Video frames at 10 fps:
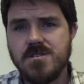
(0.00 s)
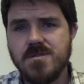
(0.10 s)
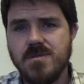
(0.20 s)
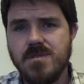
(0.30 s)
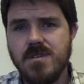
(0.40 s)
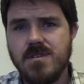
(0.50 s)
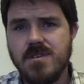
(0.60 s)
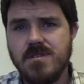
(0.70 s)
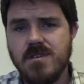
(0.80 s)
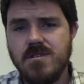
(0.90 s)
So
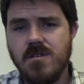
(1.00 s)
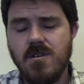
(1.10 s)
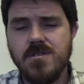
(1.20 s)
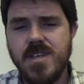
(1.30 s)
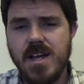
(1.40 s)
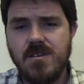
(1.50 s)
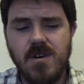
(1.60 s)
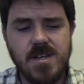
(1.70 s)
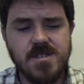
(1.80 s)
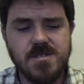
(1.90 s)
the euro debt
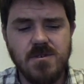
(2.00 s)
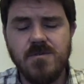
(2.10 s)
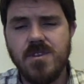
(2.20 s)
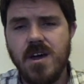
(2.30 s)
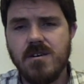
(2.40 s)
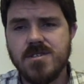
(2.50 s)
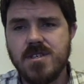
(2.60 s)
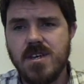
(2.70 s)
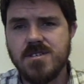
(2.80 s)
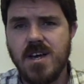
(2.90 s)
crisis over there
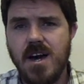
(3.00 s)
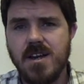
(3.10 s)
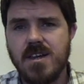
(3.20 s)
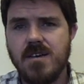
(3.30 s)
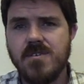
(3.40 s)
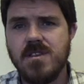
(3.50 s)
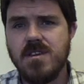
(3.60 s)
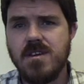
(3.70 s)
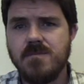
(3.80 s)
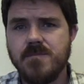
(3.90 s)
has kind of given
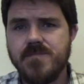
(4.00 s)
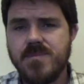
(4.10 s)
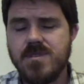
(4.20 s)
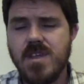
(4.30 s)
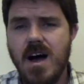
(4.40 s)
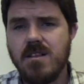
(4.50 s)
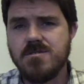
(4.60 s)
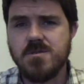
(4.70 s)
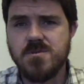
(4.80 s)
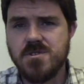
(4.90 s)
the
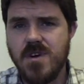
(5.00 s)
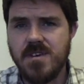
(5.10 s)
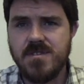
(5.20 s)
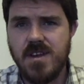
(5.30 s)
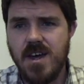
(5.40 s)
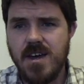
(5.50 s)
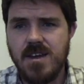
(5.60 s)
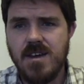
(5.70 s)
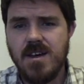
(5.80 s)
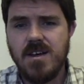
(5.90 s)
dollar some strength today.
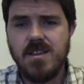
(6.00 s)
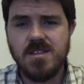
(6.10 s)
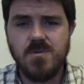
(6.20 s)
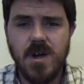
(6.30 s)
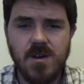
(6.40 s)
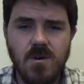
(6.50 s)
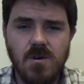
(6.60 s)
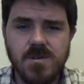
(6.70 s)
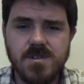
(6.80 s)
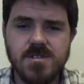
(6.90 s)
That's why
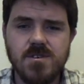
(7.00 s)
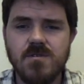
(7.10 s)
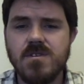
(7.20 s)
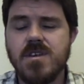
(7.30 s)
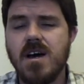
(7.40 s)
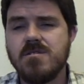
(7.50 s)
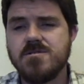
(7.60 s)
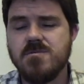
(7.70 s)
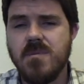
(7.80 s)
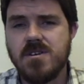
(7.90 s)
gold and silver are down
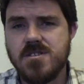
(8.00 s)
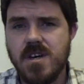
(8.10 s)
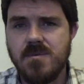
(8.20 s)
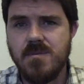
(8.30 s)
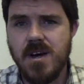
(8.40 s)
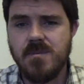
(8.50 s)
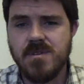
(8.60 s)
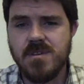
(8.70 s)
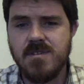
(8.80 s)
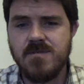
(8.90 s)
so much, I
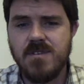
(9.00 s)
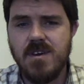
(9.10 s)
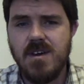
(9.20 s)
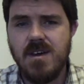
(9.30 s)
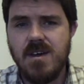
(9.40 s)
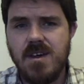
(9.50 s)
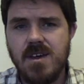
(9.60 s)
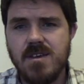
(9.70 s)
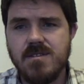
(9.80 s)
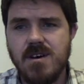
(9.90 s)
believe.
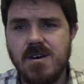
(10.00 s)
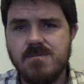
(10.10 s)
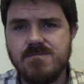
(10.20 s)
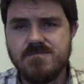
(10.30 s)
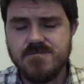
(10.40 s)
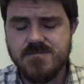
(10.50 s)
And I